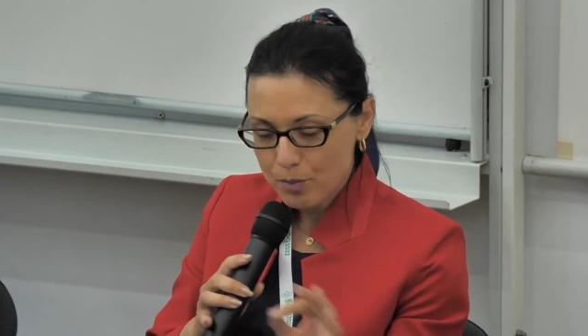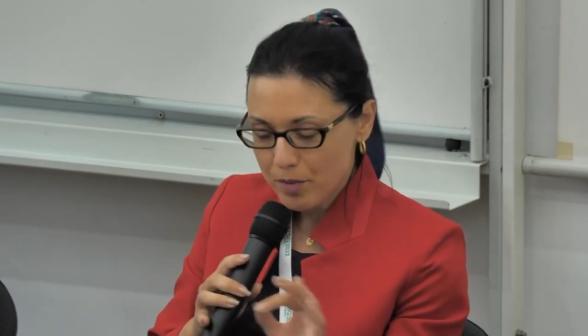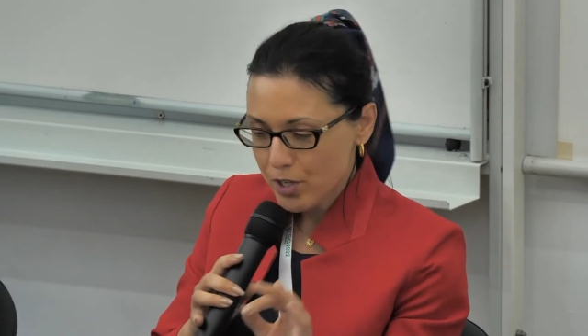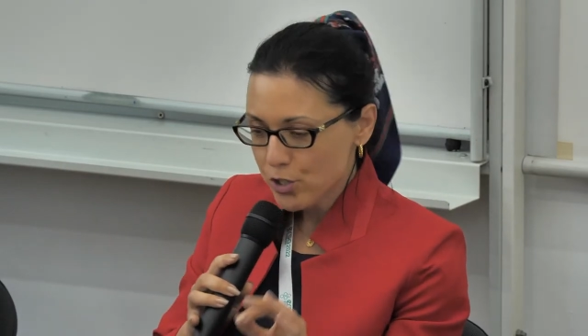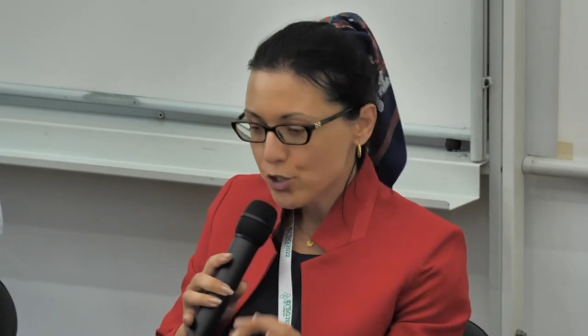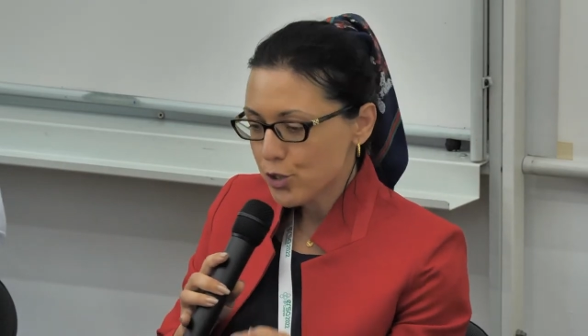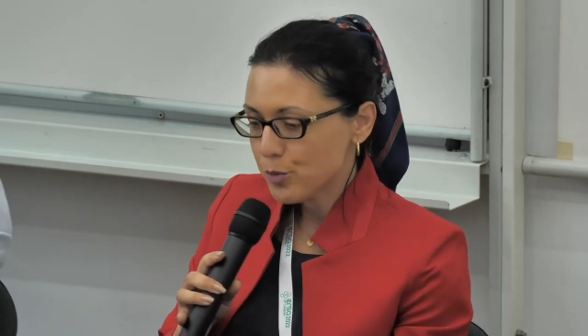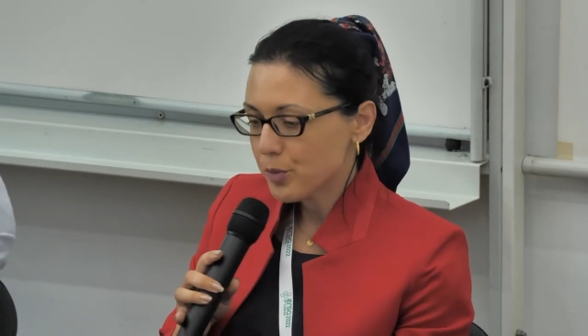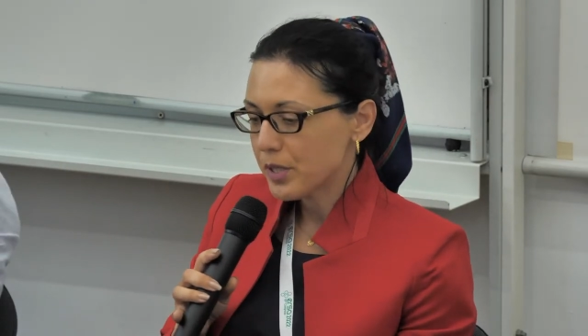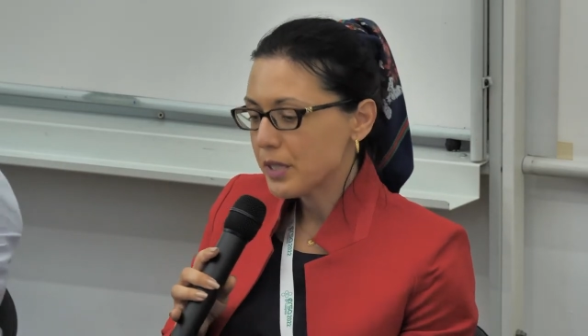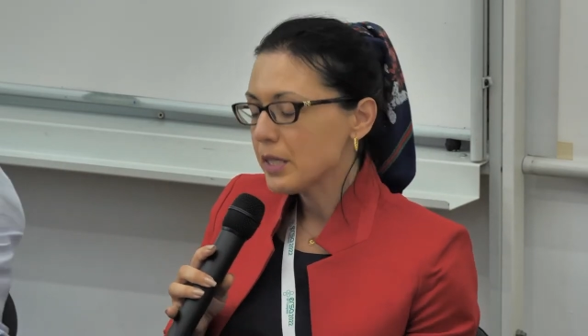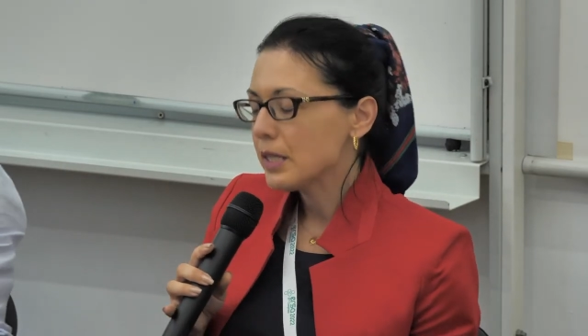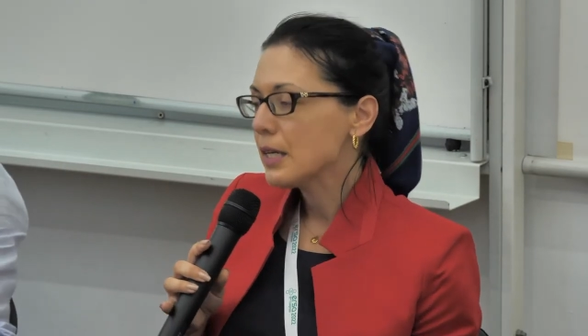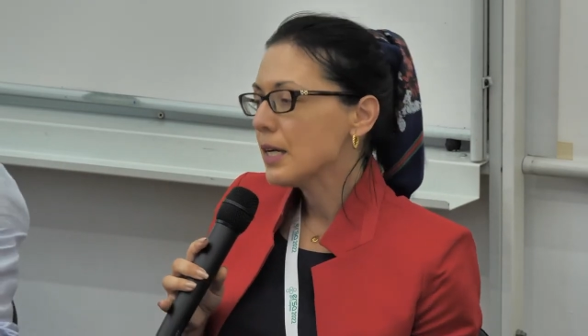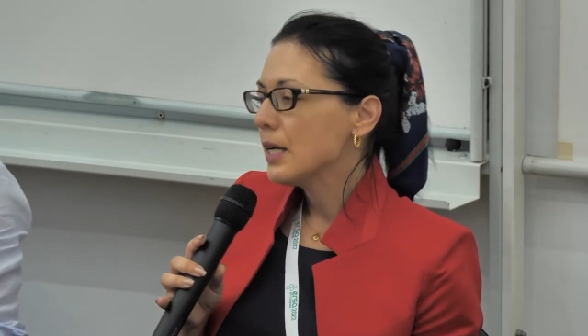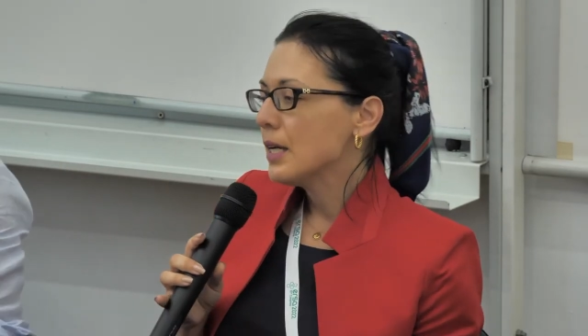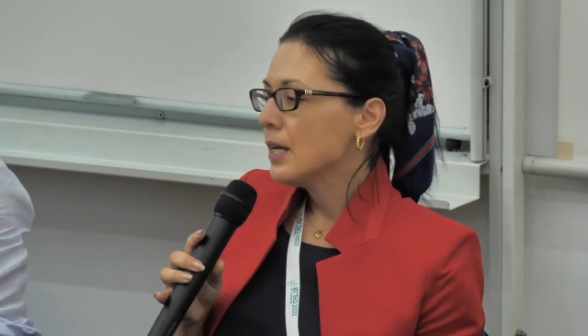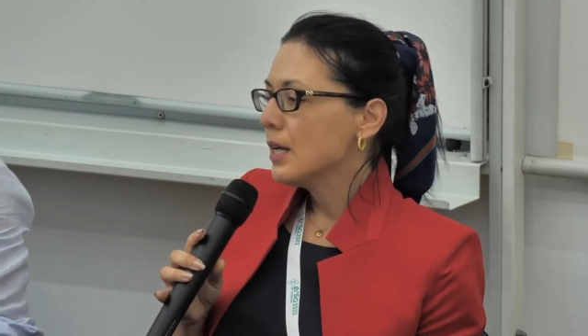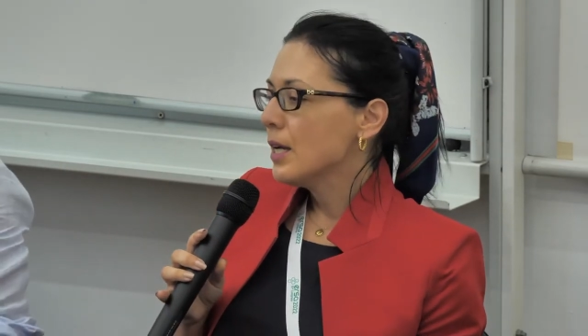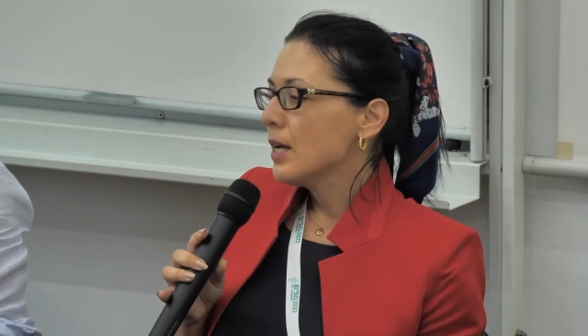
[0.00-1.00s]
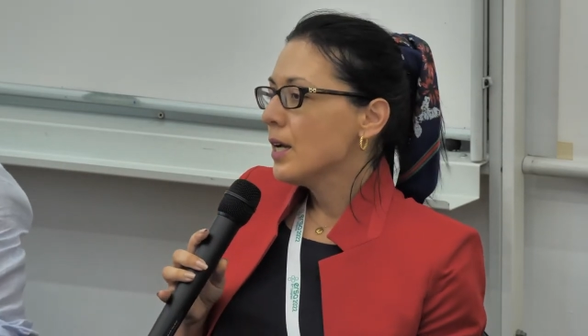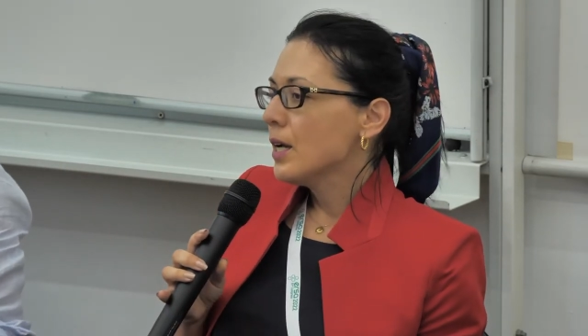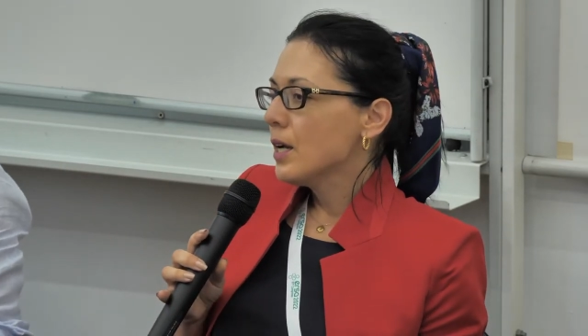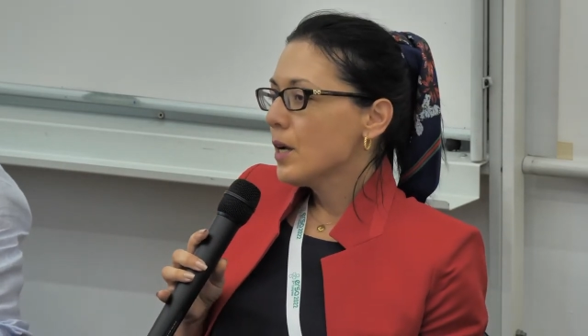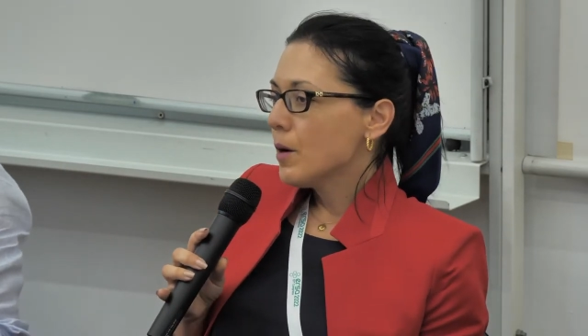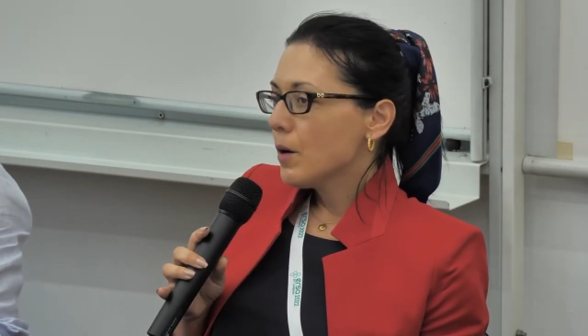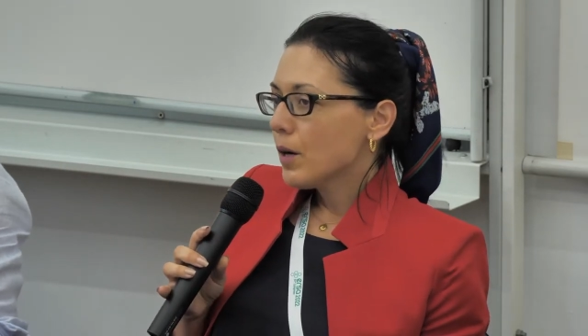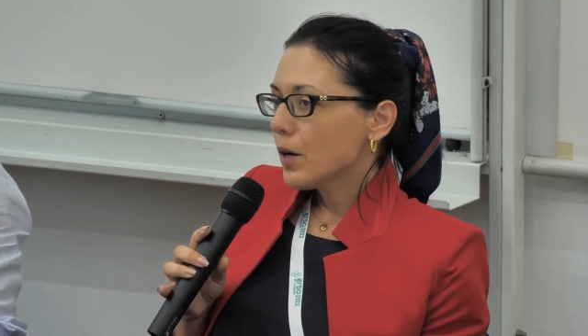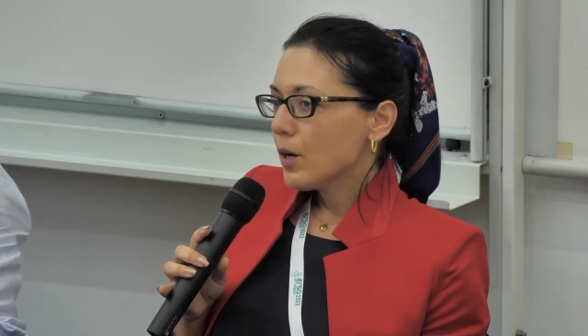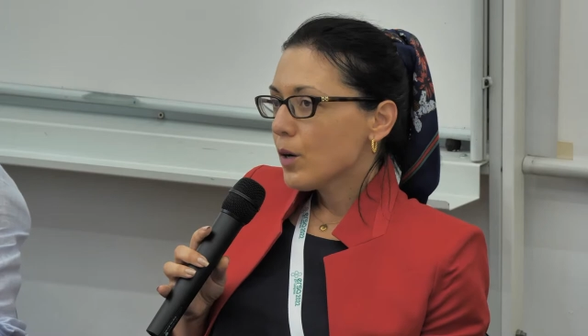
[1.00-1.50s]
measurement,
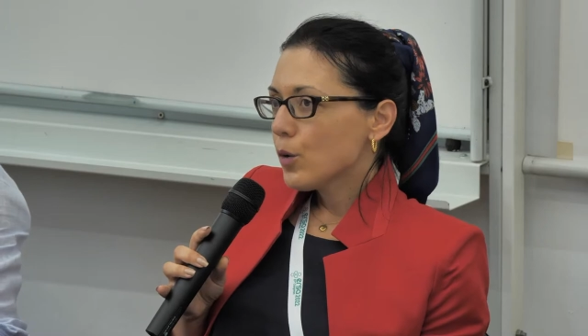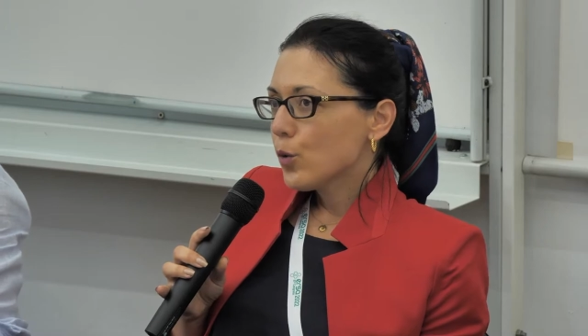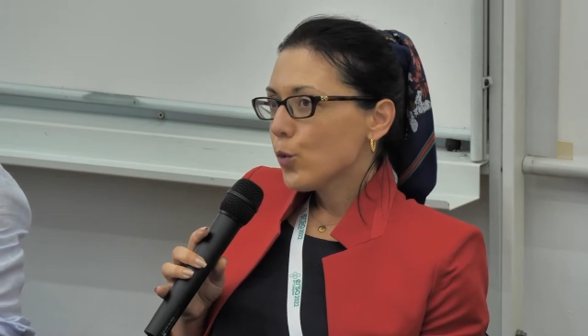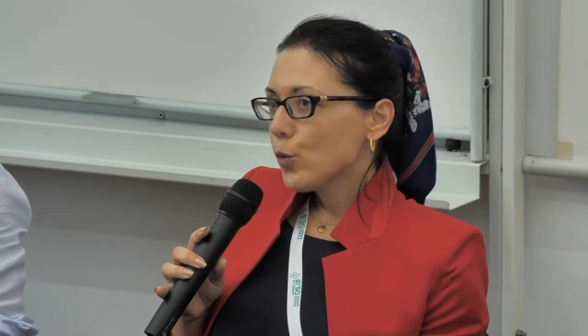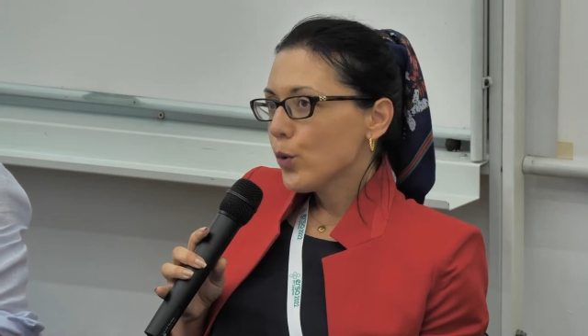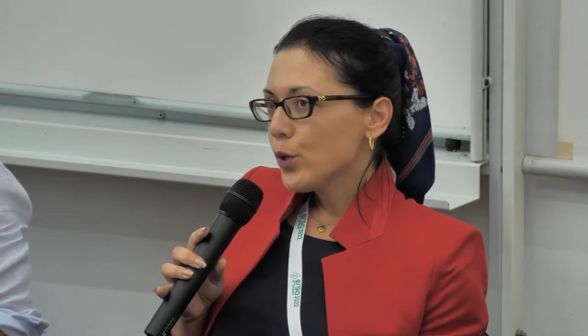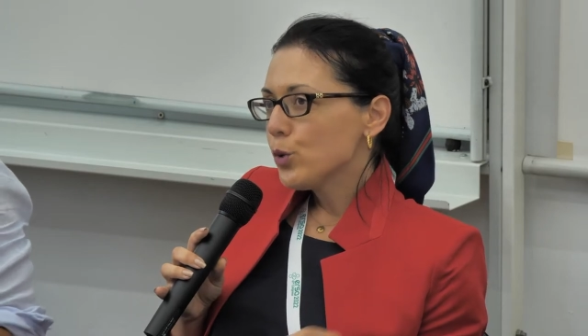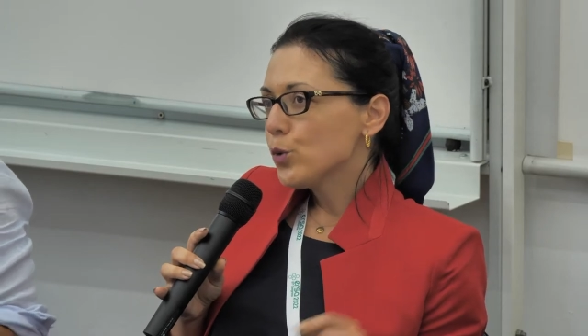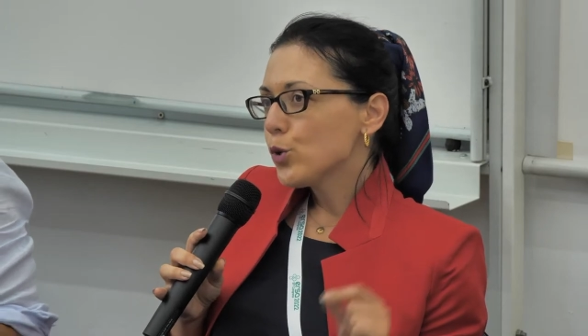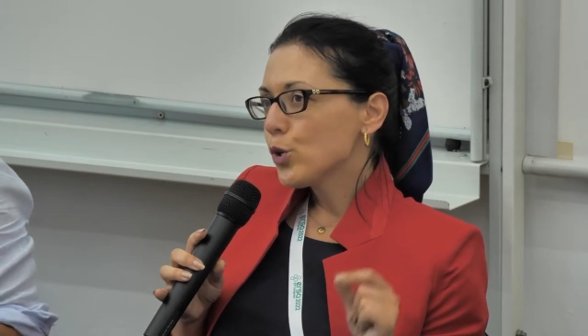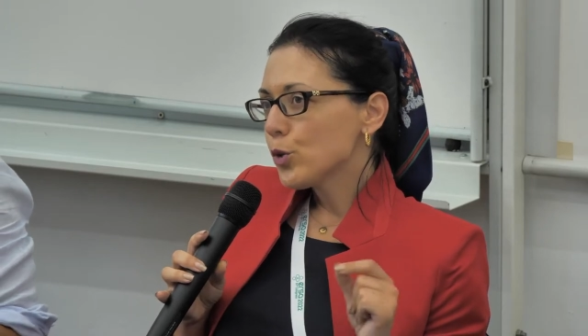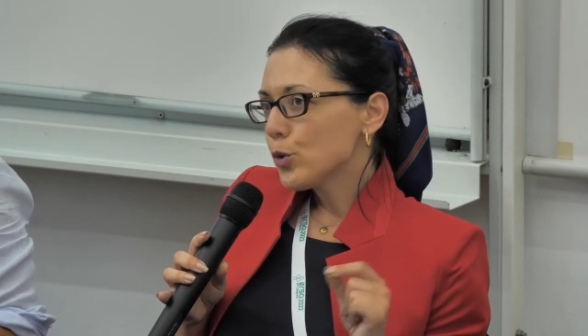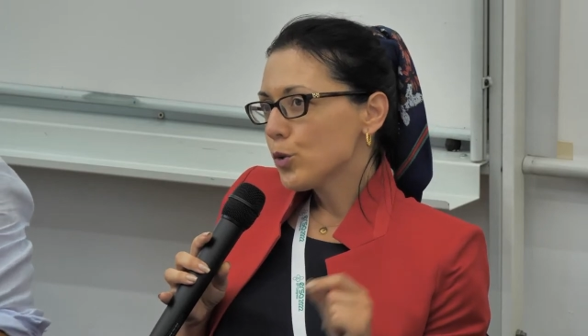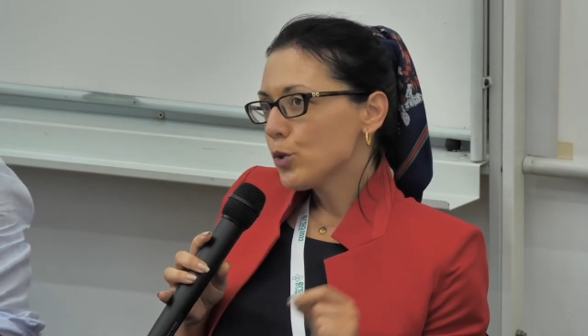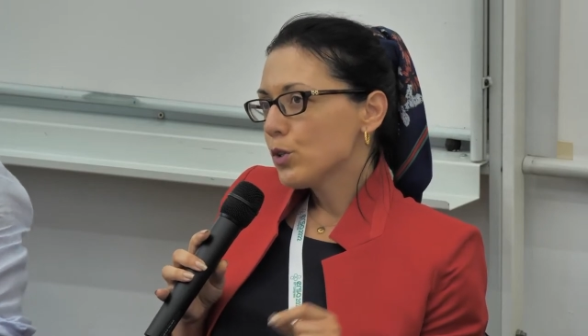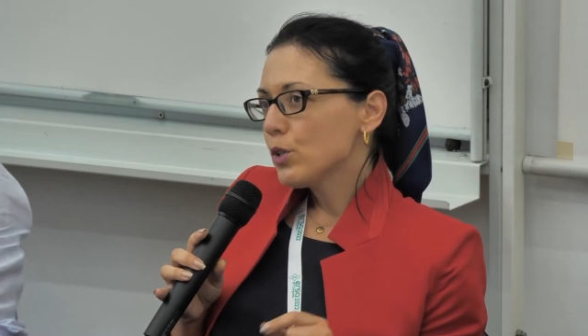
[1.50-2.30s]
we do not